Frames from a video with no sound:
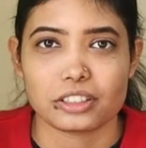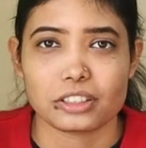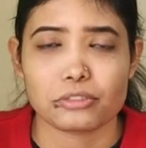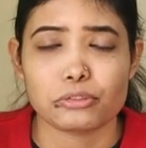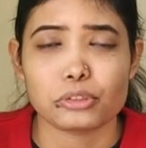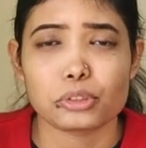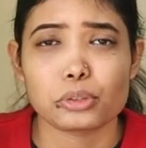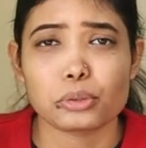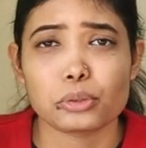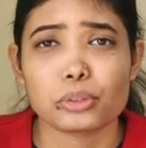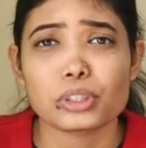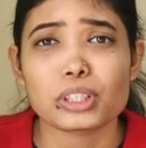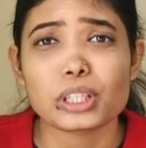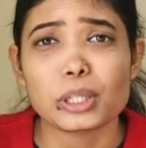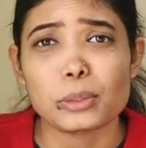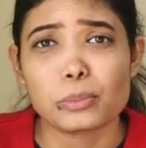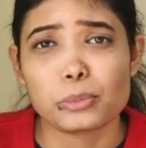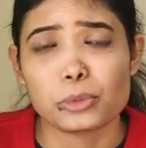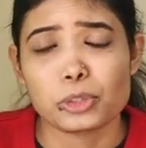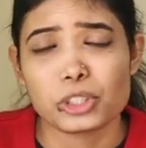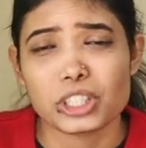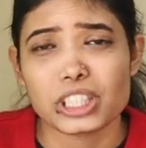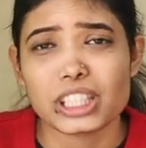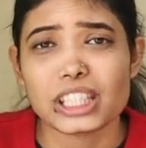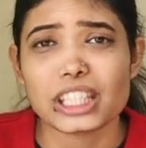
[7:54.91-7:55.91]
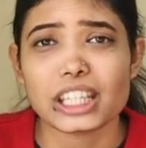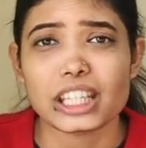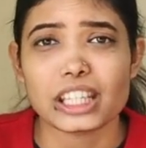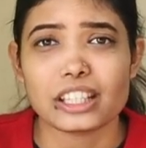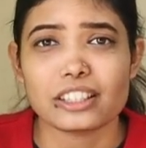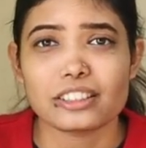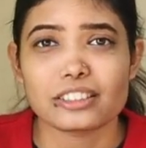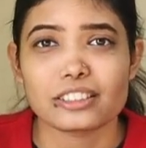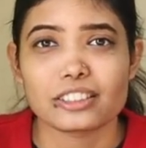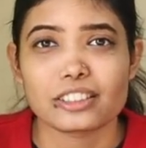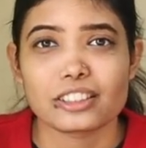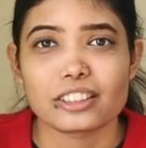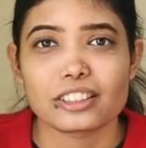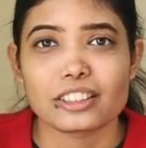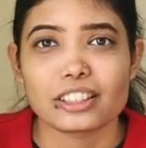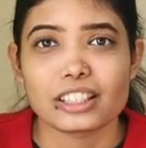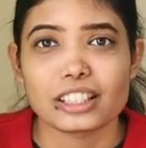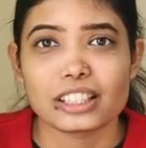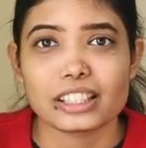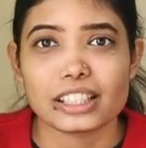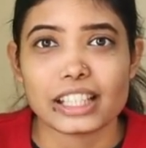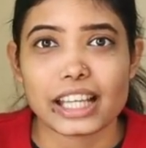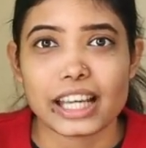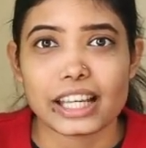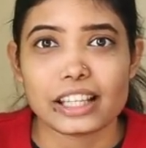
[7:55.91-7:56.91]
If you don't communicate,
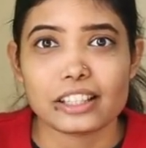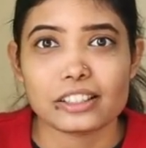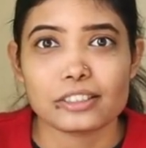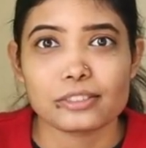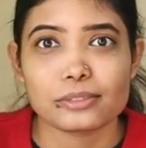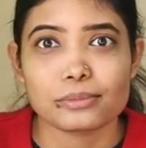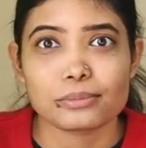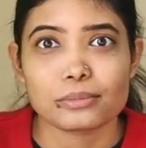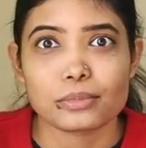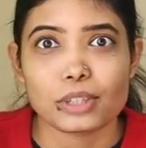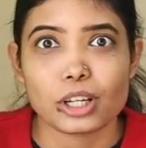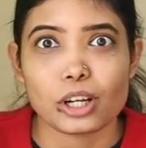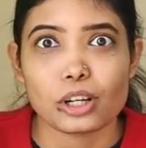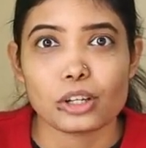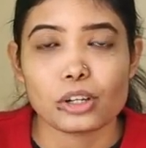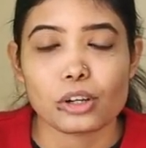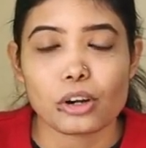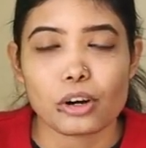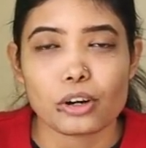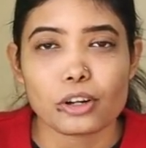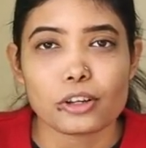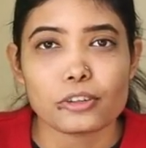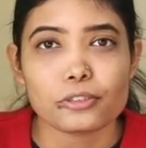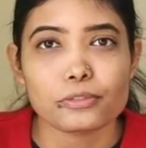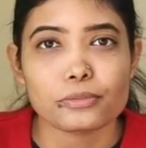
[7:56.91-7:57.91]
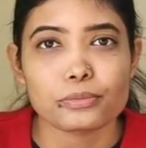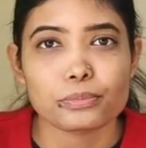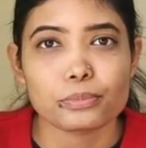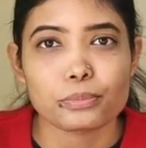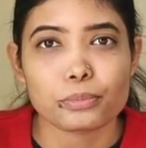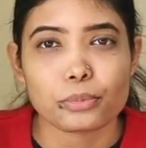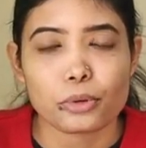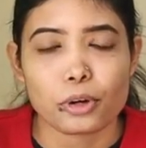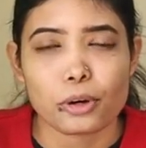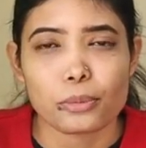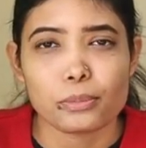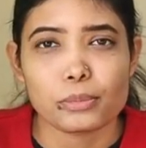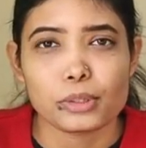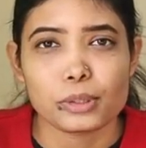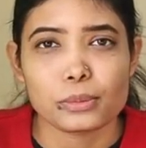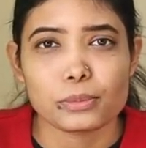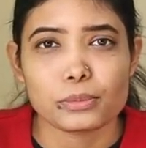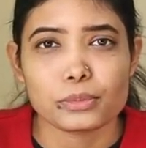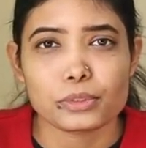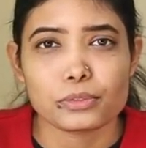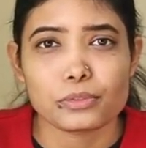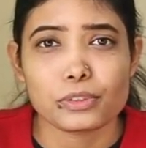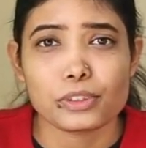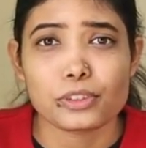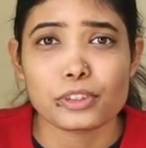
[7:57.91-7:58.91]
then a lot of
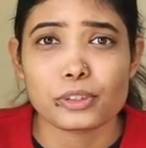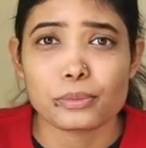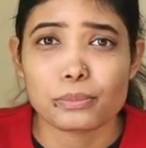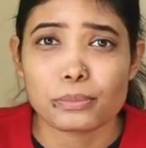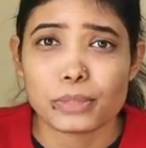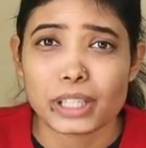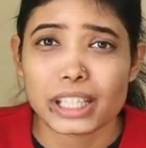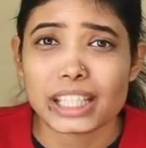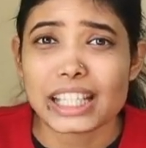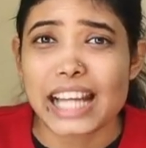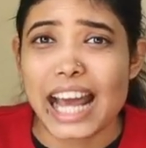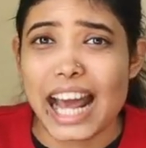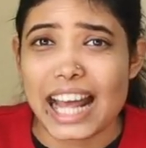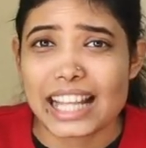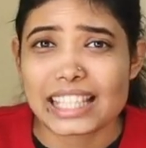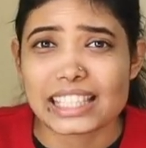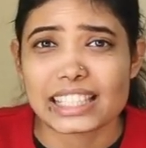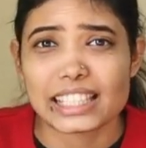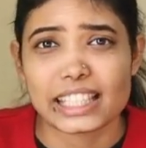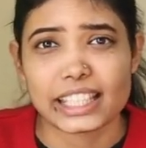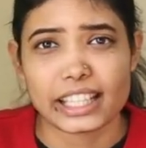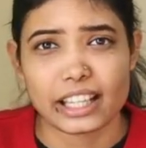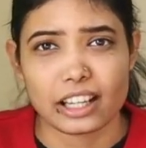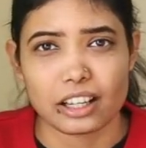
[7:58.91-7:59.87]
problems will remain as they